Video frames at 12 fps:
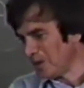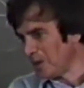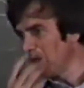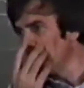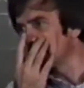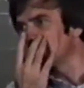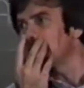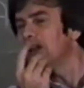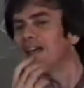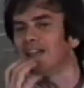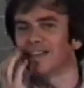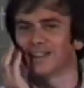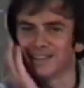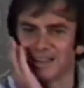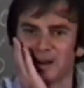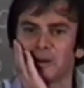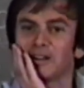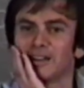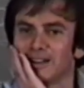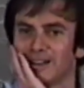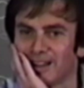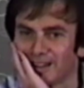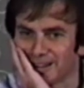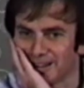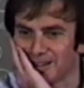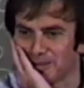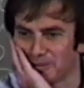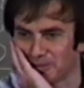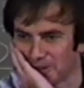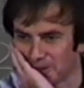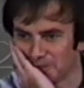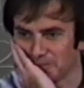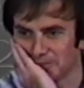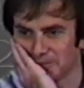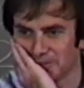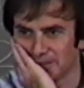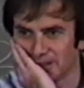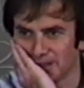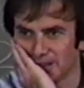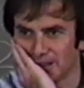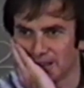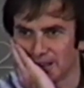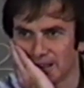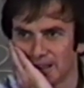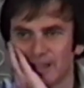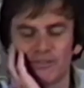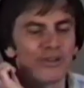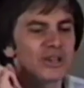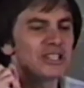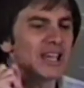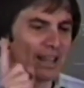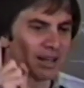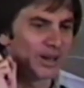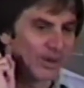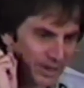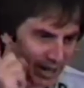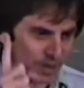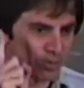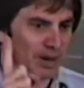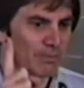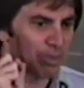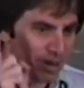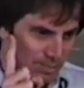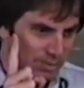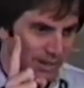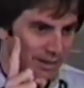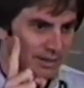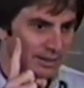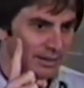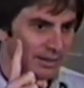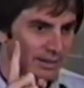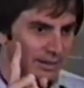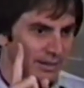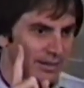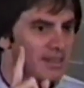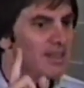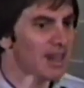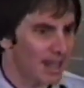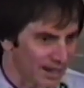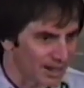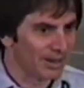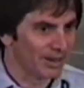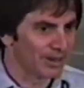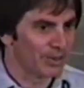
who is playing Eric Liddell in the film, first he had to learn how to run properly. Then he had to learn to